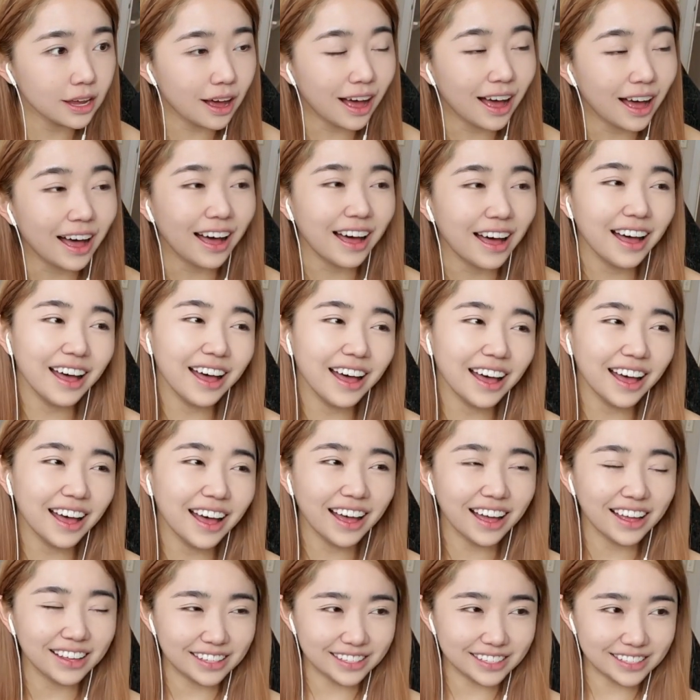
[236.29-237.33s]

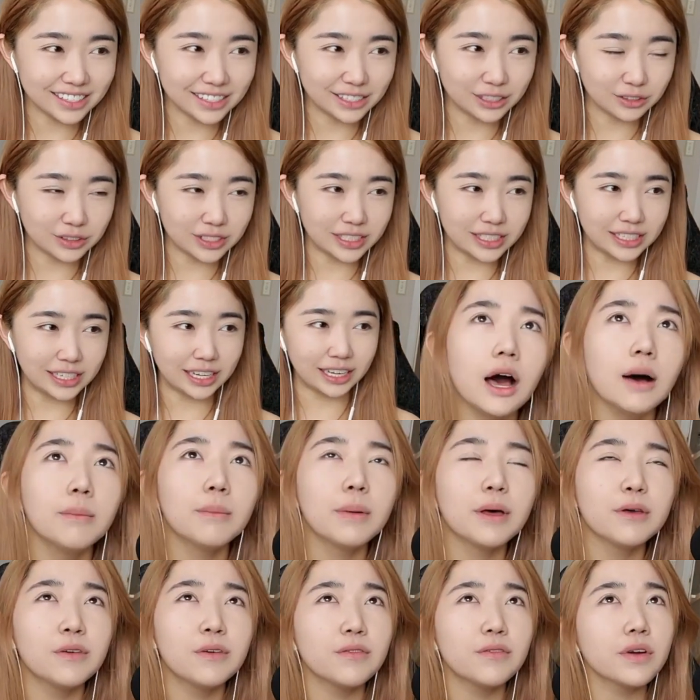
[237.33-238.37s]
Ah, this is interesting.
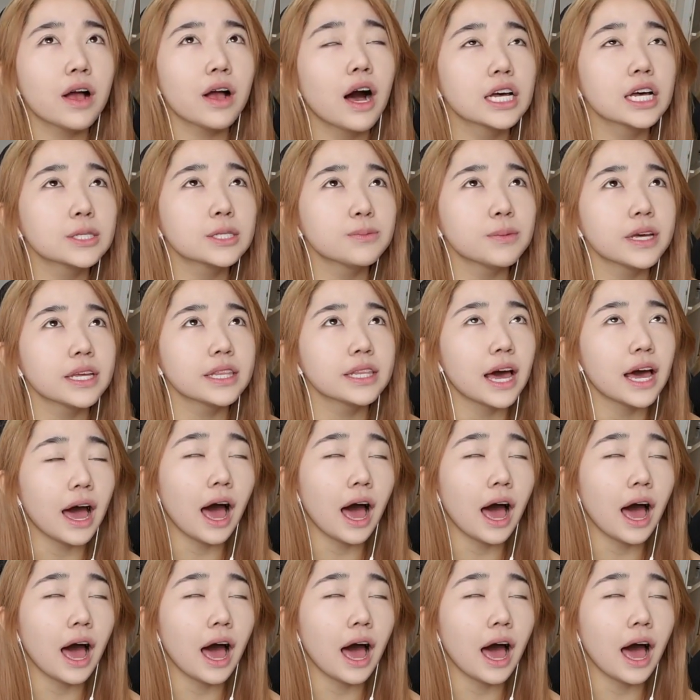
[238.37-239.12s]
My favorite cosplay that